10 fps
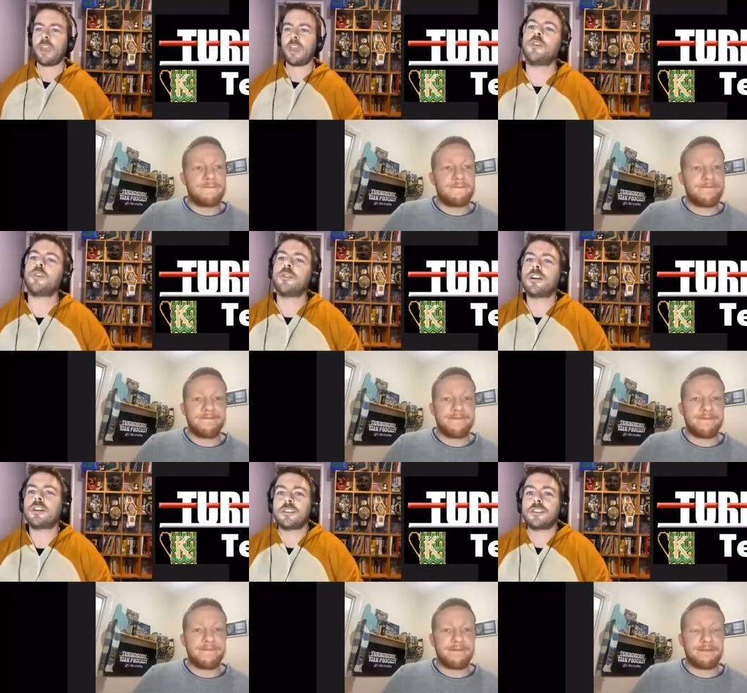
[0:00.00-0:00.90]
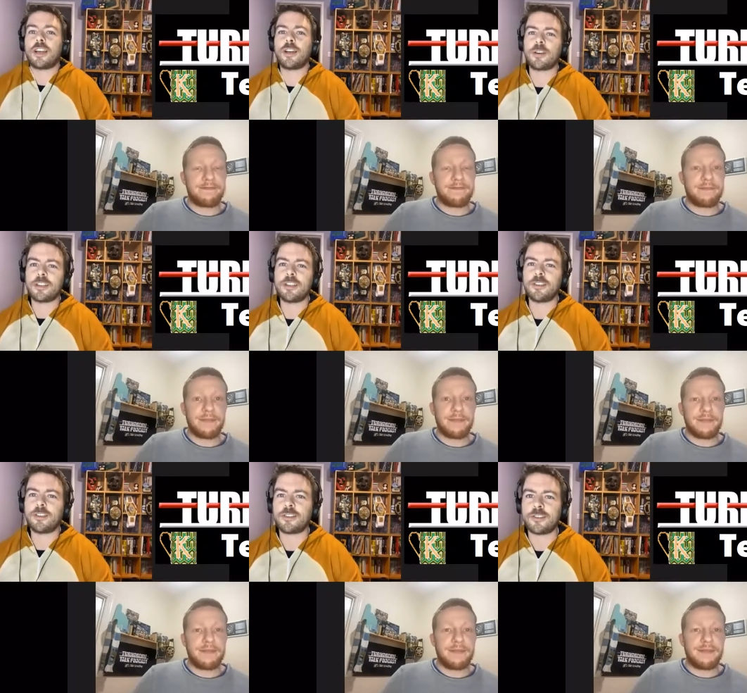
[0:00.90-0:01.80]
Speaker 1: So, because I work in a
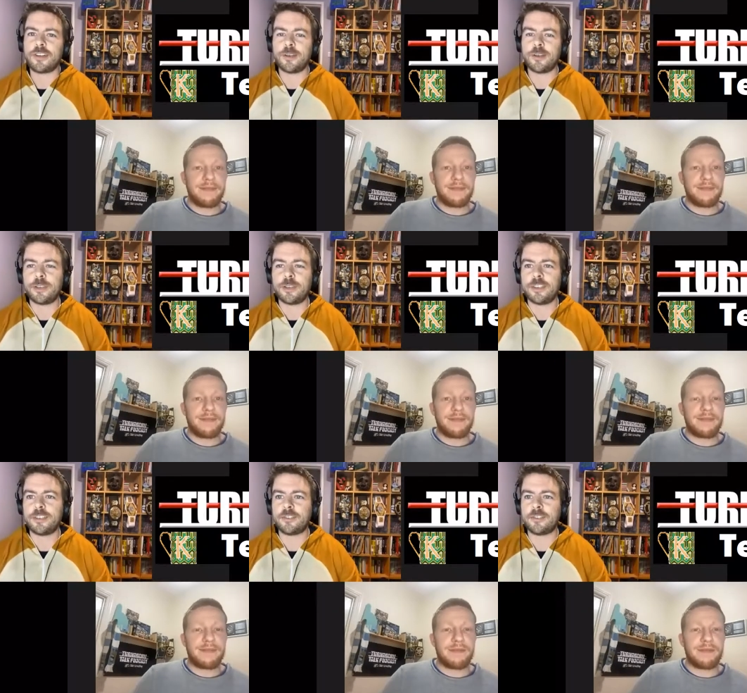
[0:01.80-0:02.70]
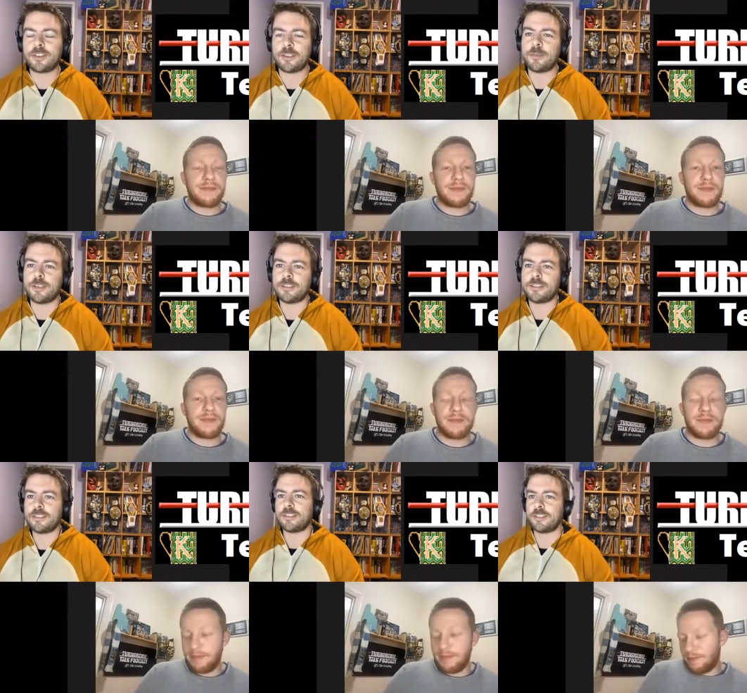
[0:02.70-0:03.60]
nursery, we dress up as
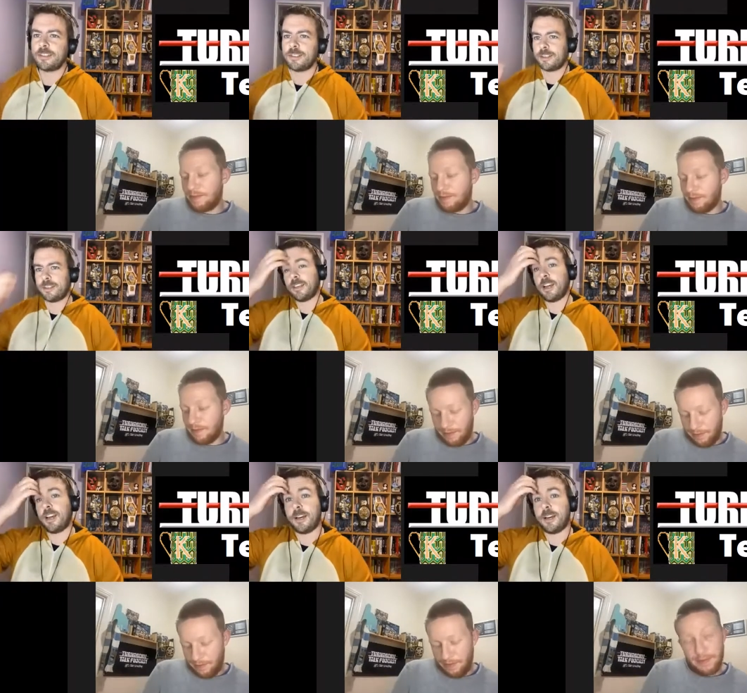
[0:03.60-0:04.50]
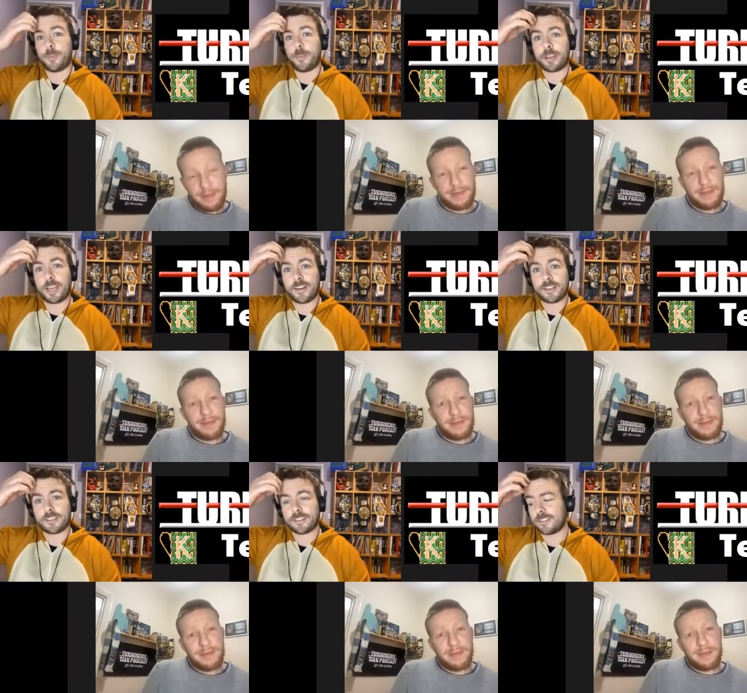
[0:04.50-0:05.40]
uh, book
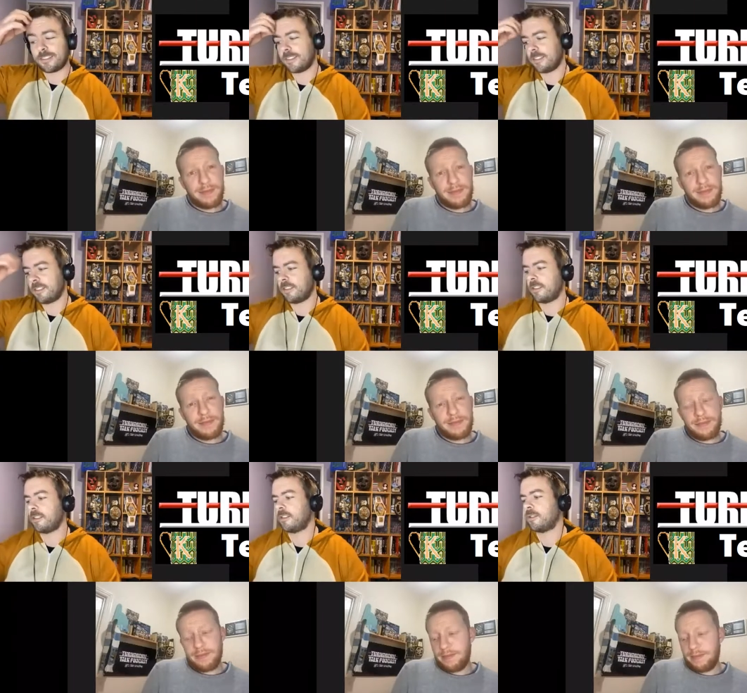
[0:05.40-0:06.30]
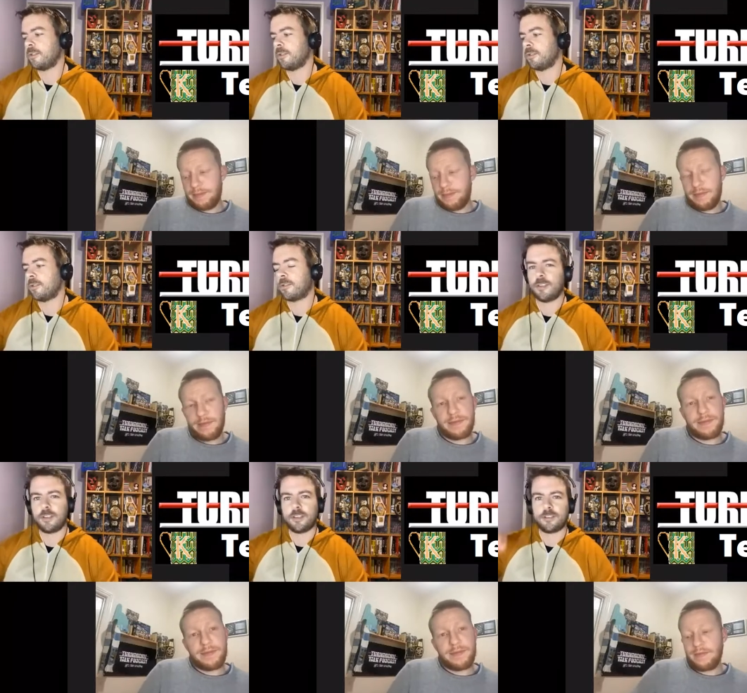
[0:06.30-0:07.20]
characters. So
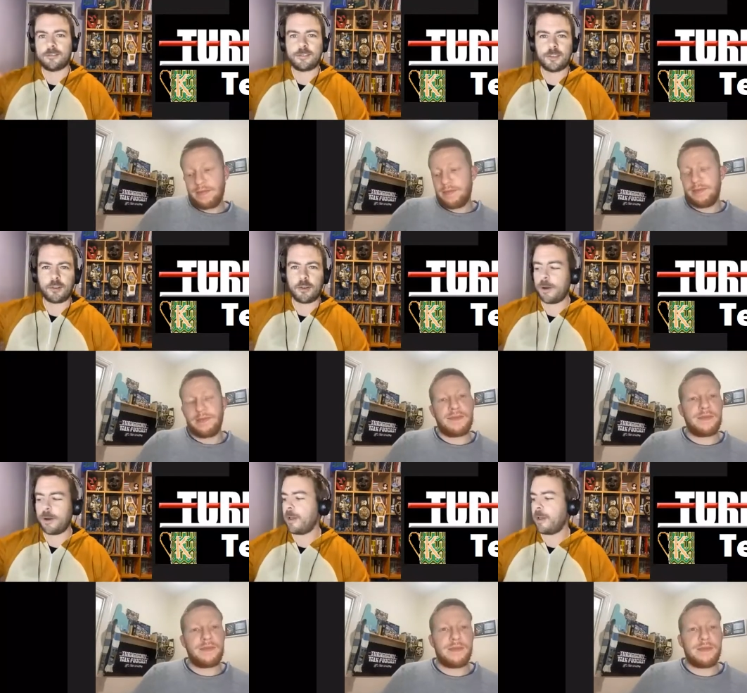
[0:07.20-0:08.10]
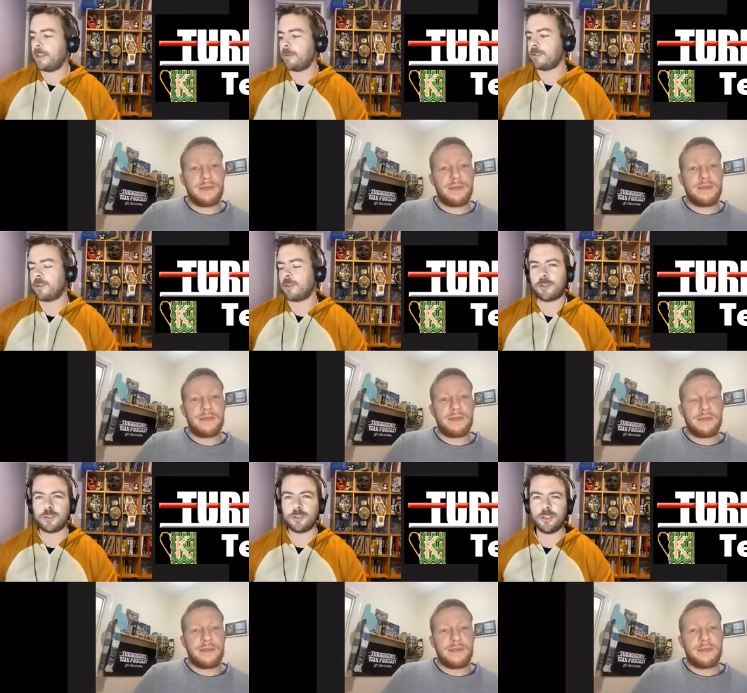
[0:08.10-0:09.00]
the the group I'm in, it was Doctor
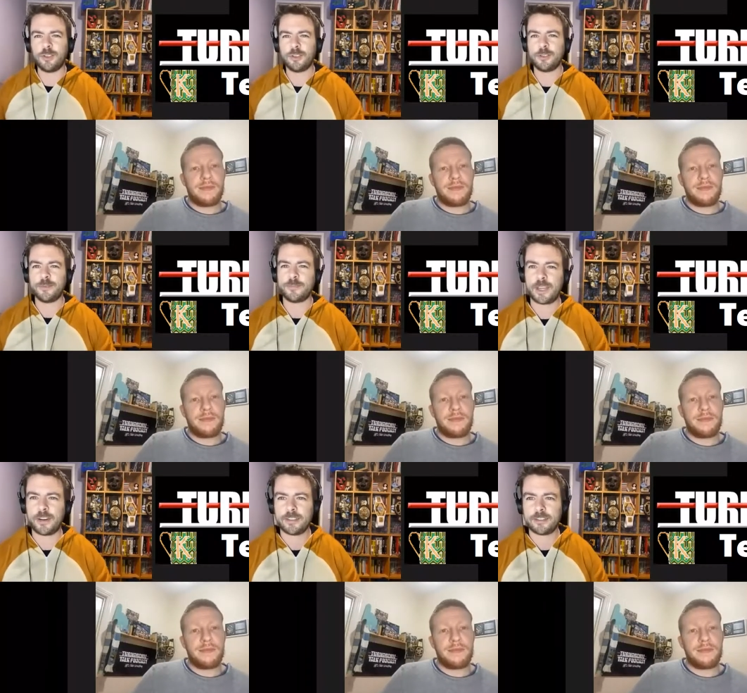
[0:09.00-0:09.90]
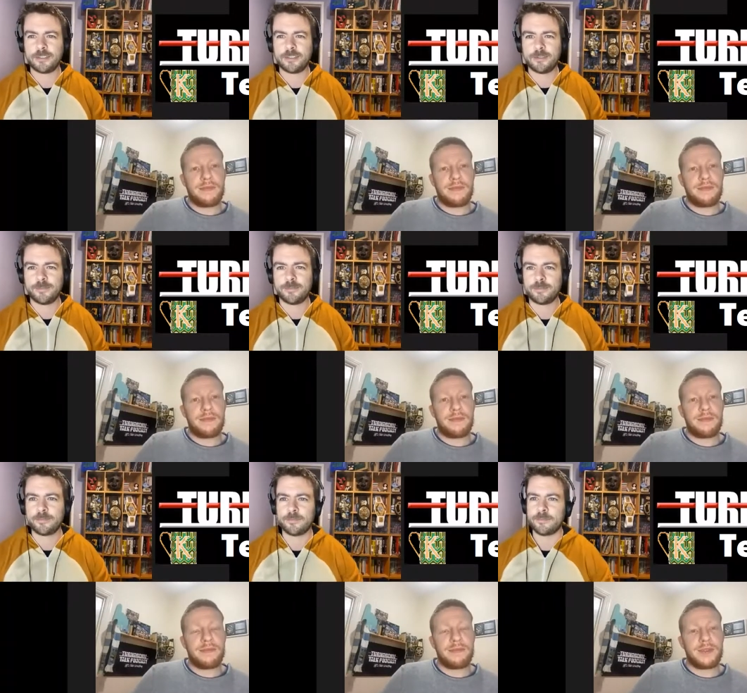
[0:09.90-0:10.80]
Seuss characters.
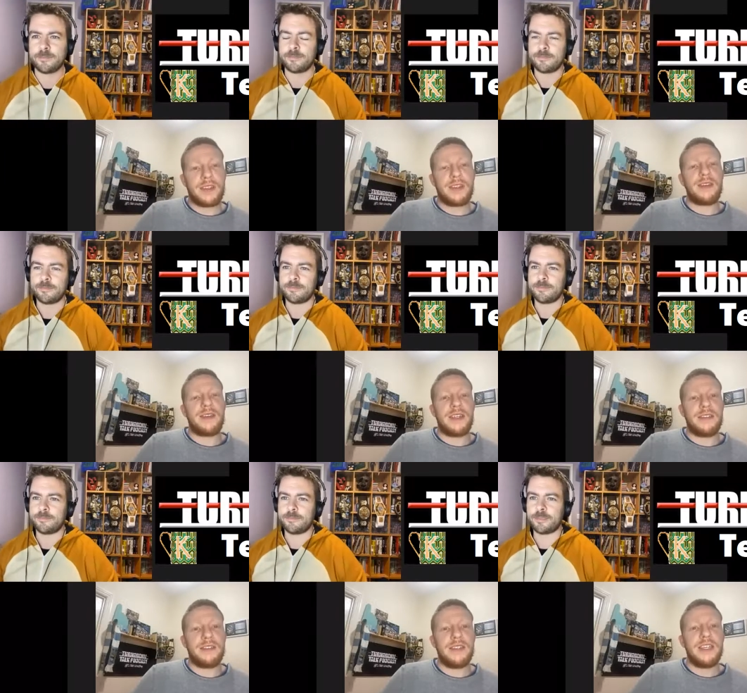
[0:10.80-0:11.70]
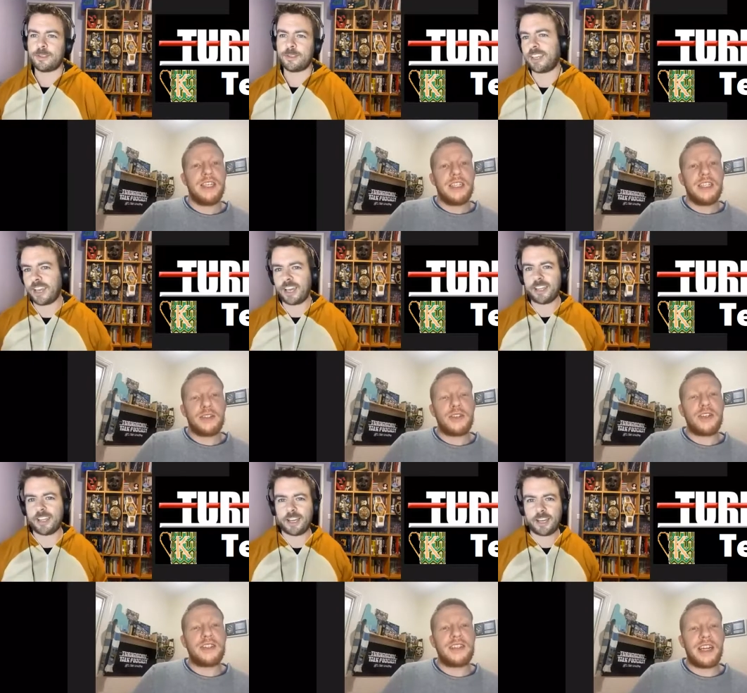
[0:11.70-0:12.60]
Okay. So like should have
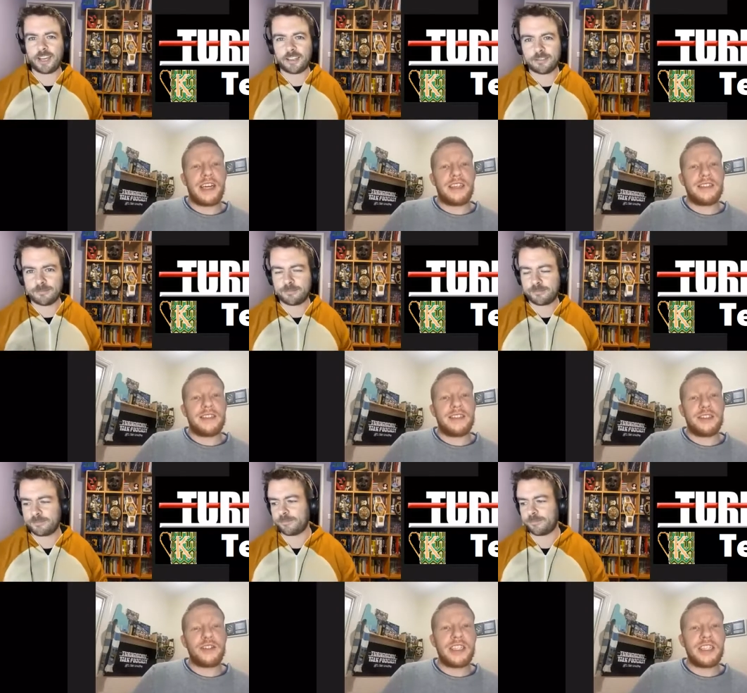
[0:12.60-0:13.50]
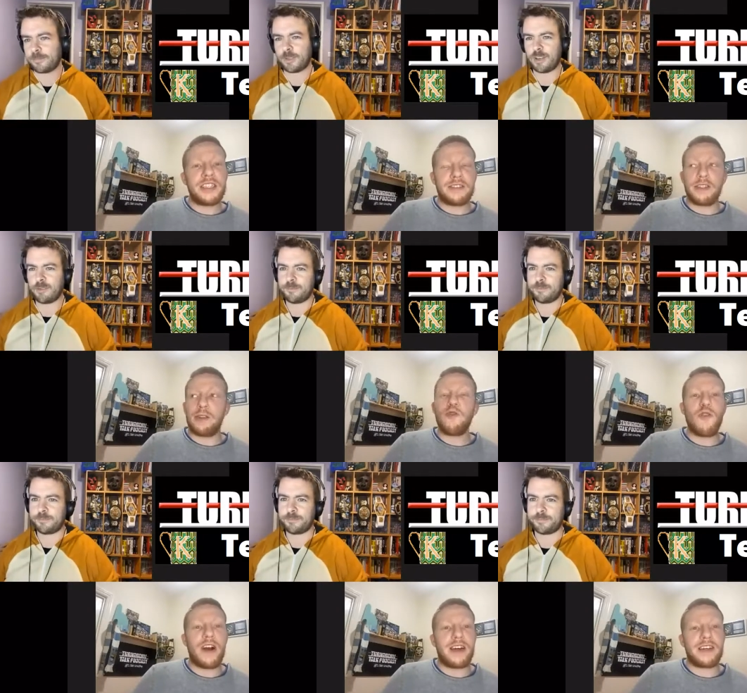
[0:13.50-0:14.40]
gone. Should have gone as the
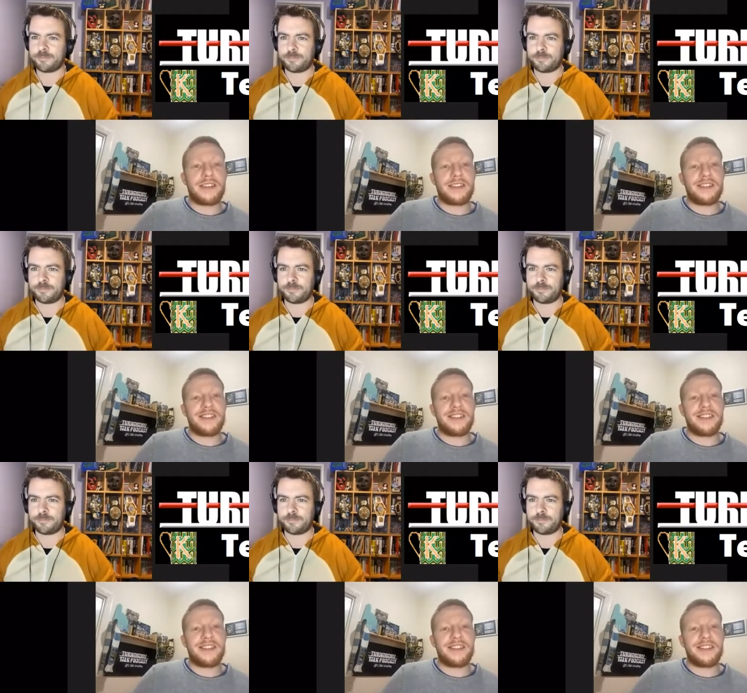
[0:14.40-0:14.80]
Lorax.